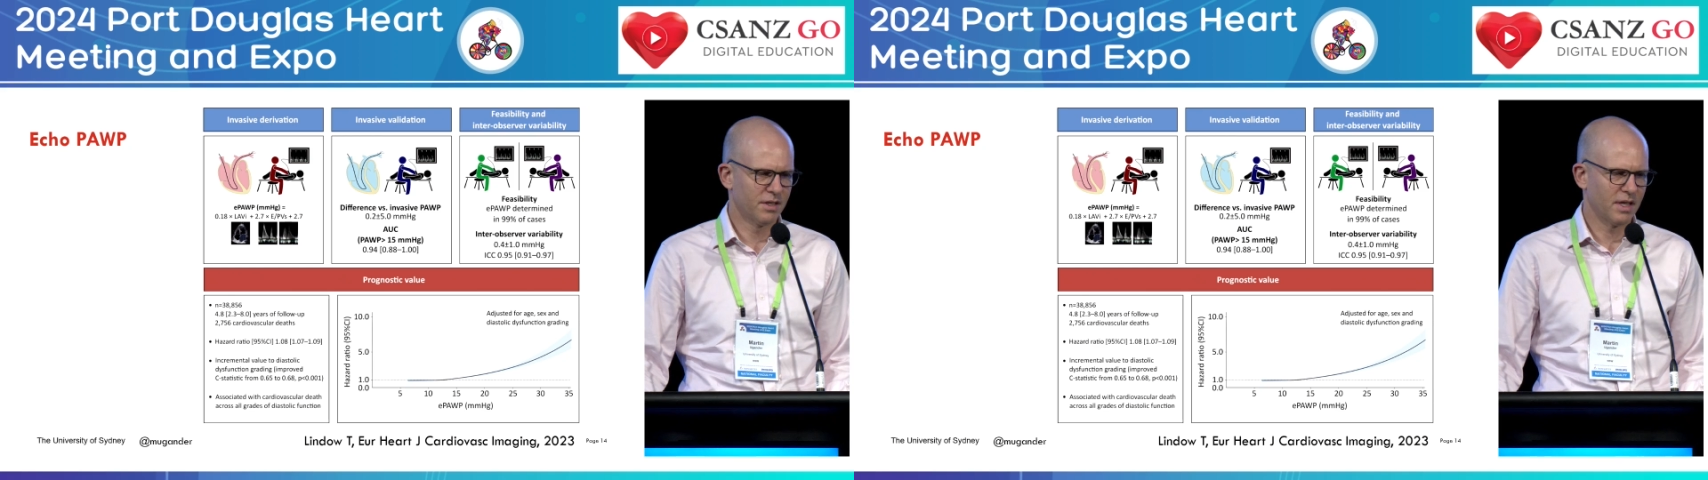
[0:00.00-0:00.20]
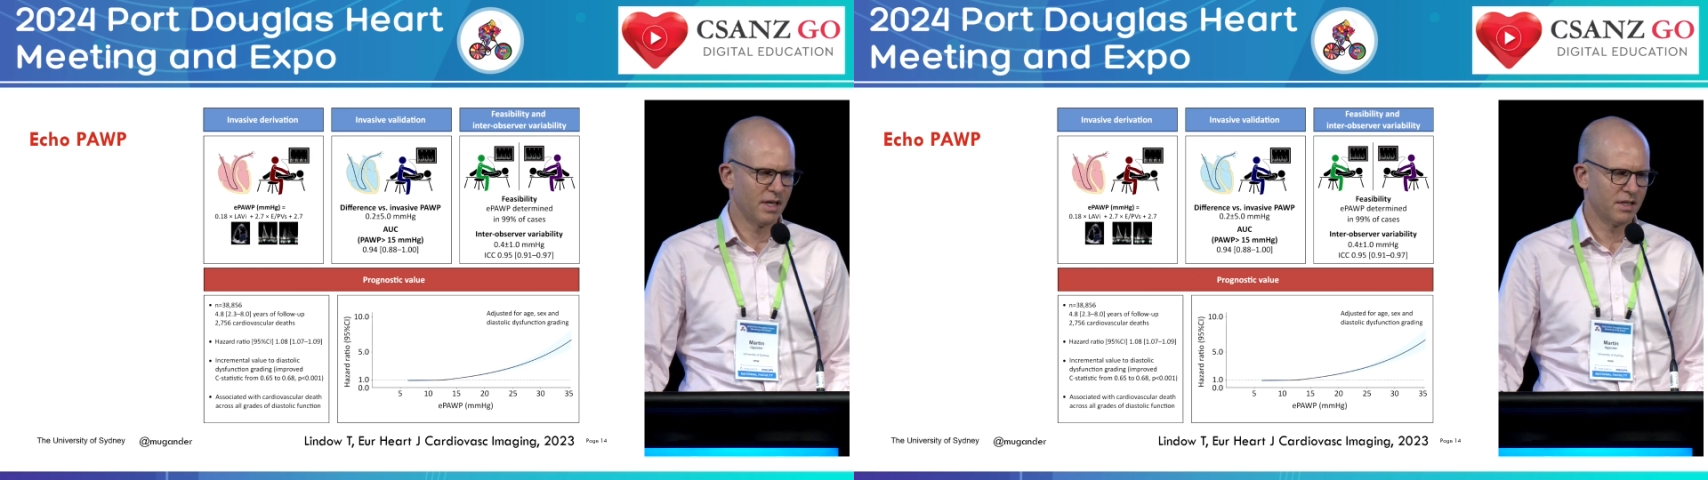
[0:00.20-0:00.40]

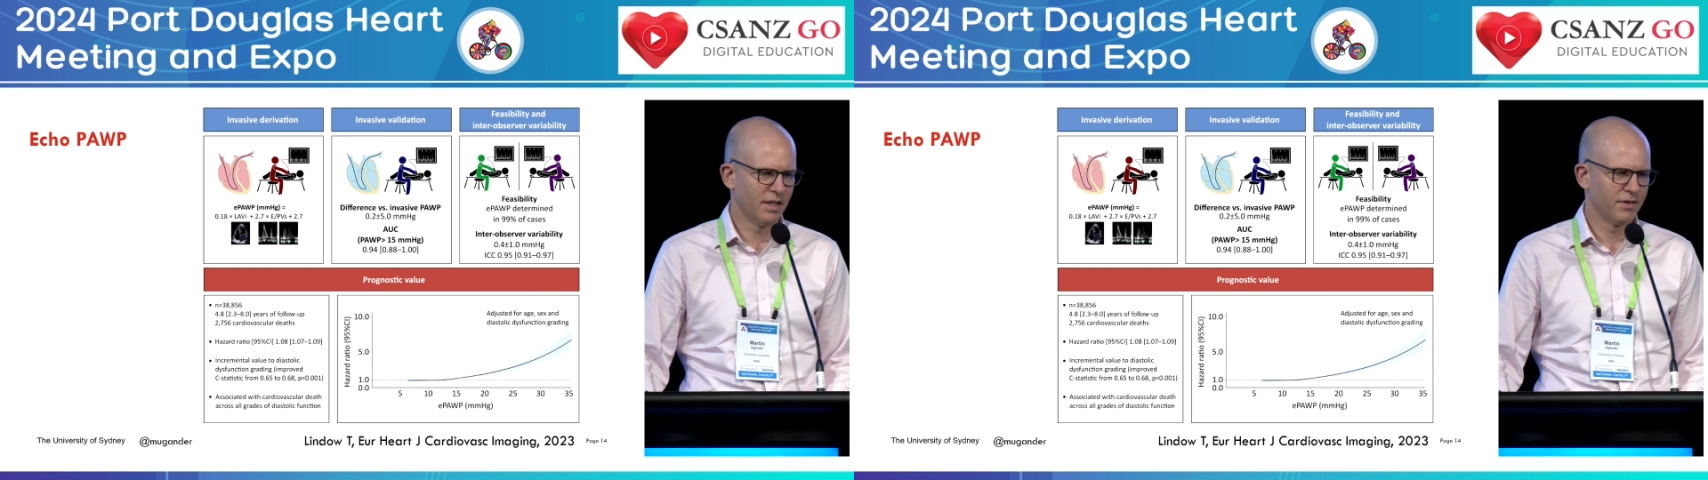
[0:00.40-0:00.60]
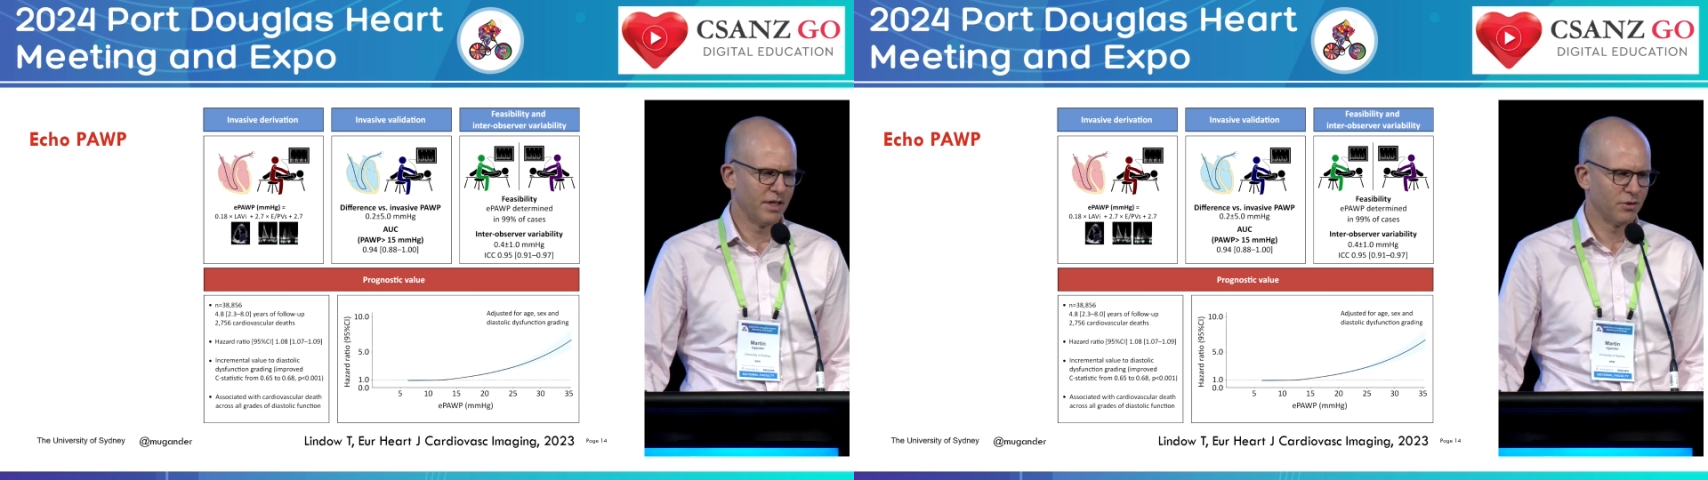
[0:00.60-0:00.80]
this case,
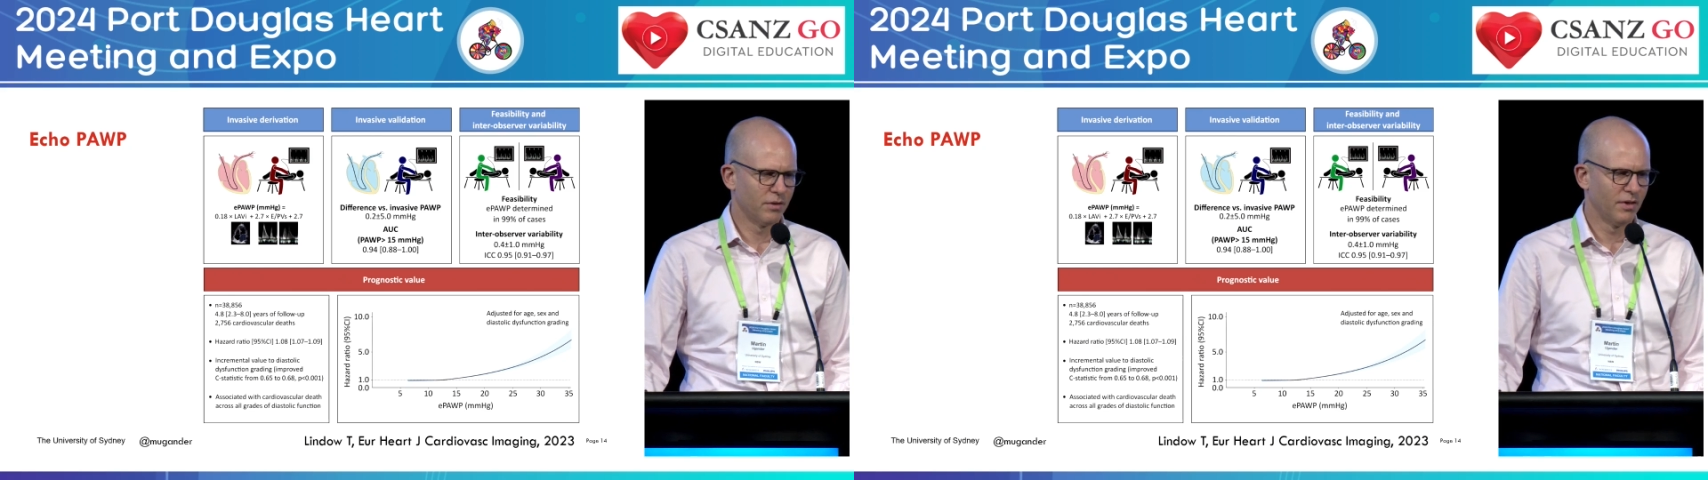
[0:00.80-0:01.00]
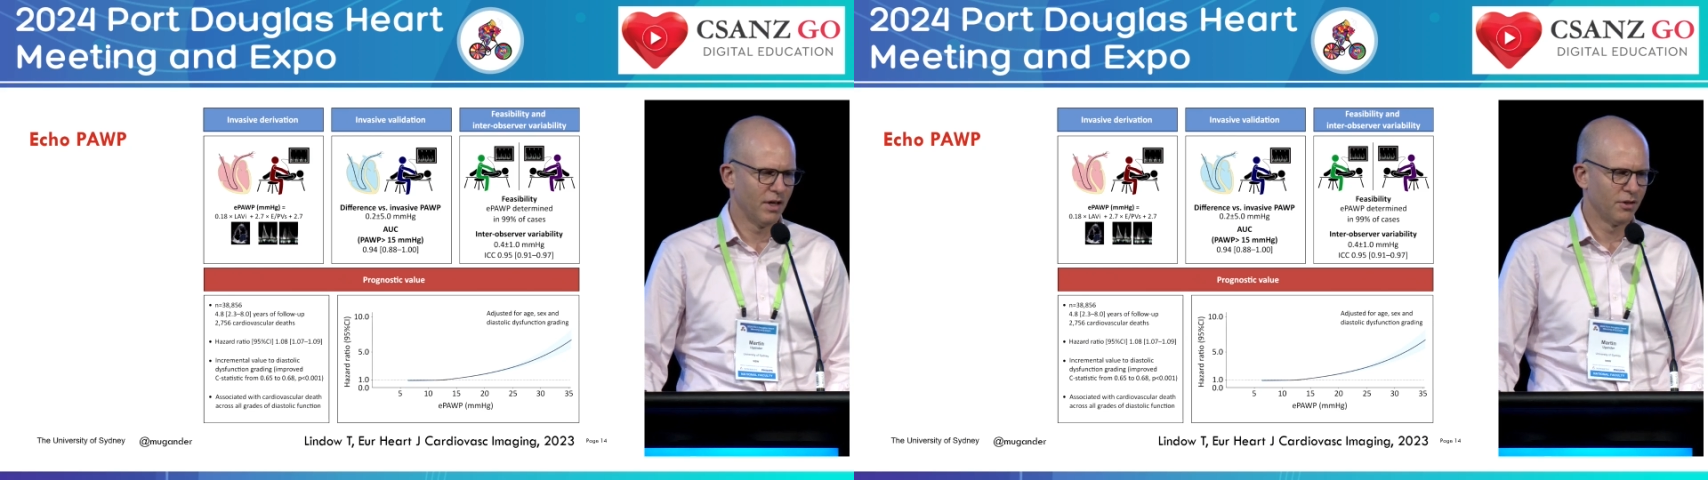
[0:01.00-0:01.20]
left
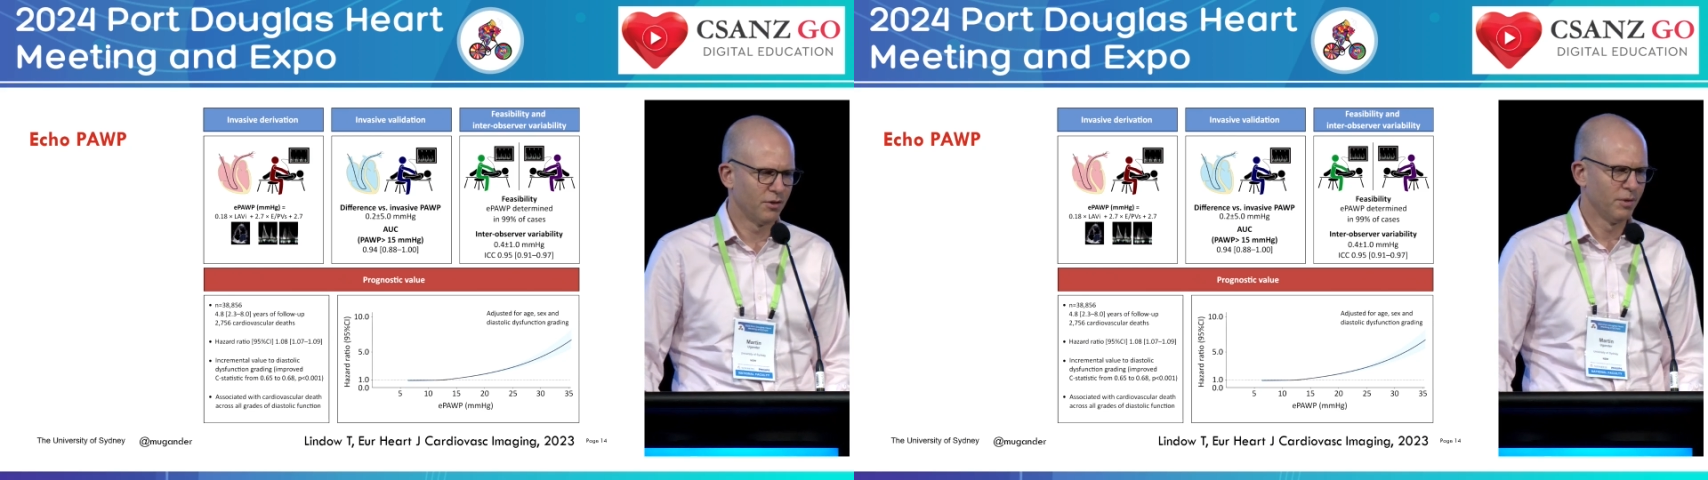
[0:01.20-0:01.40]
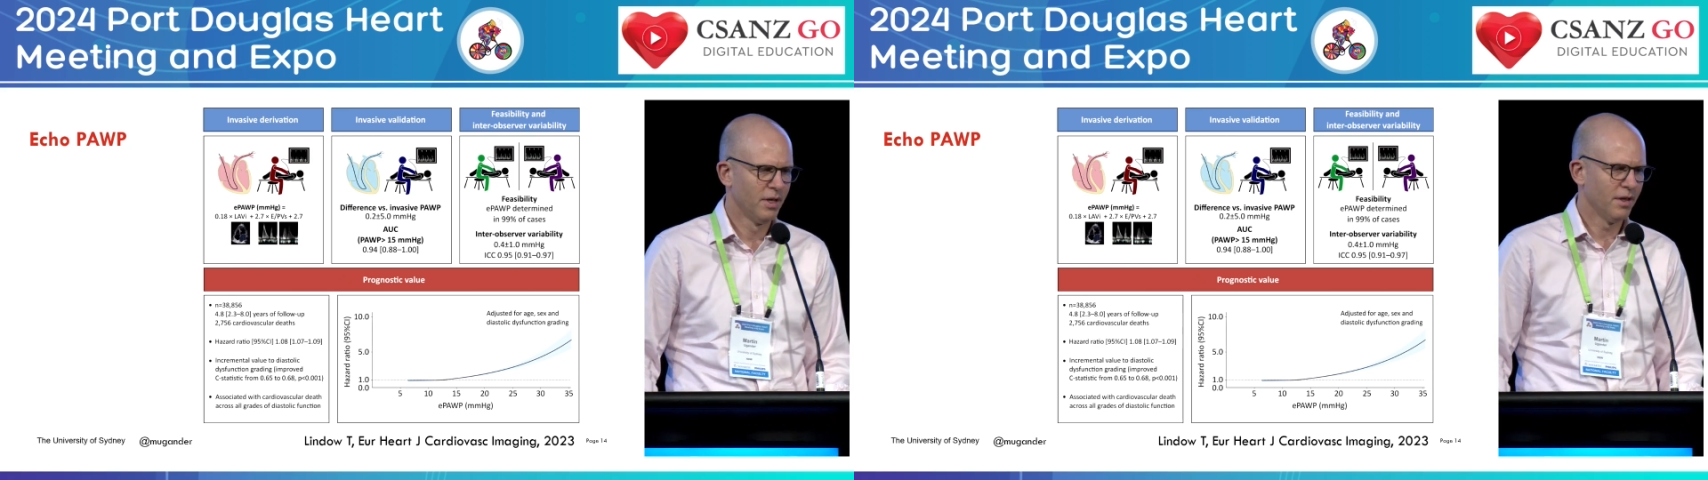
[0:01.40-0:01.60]
atrial
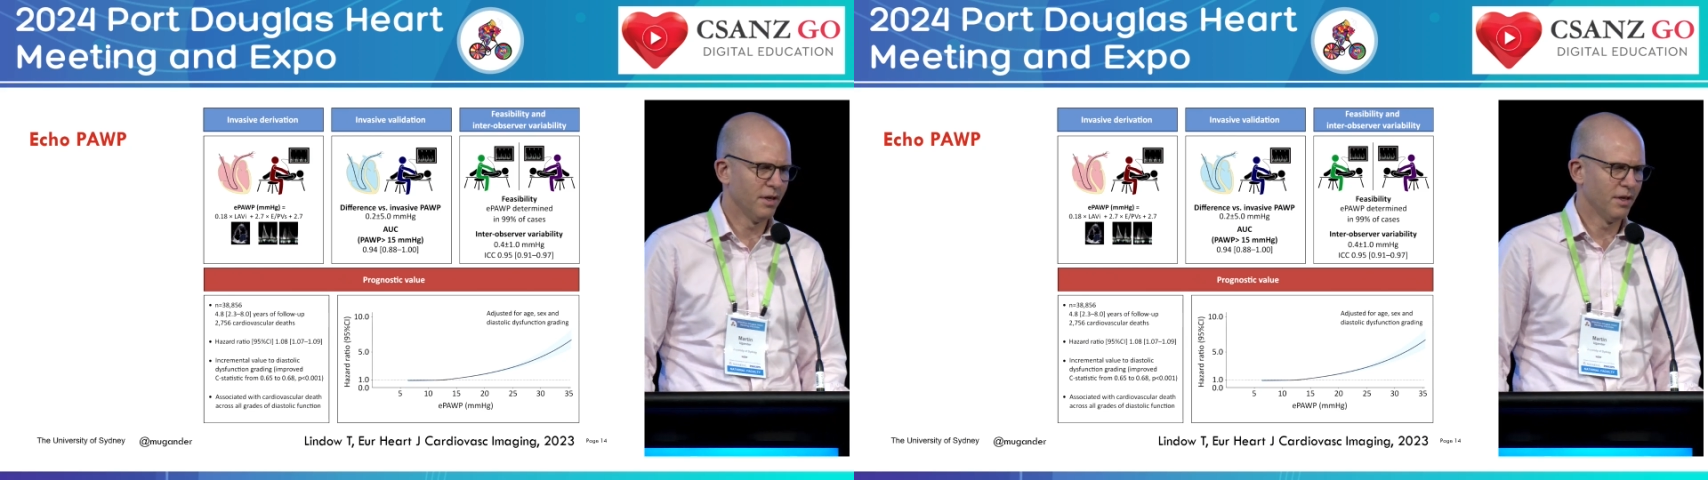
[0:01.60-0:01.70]
volume,